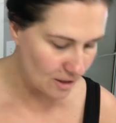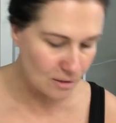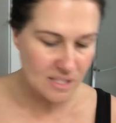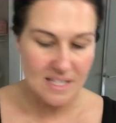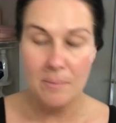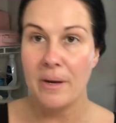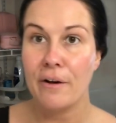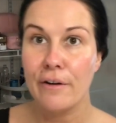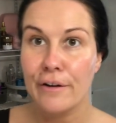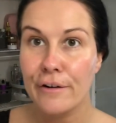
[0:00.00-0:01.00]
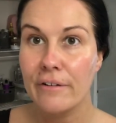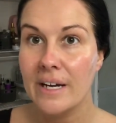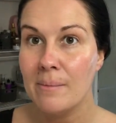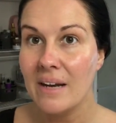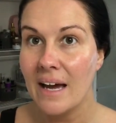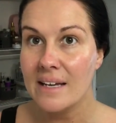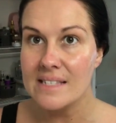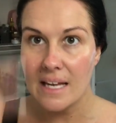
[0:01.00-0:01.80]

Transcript: gonna use the barrier cream next,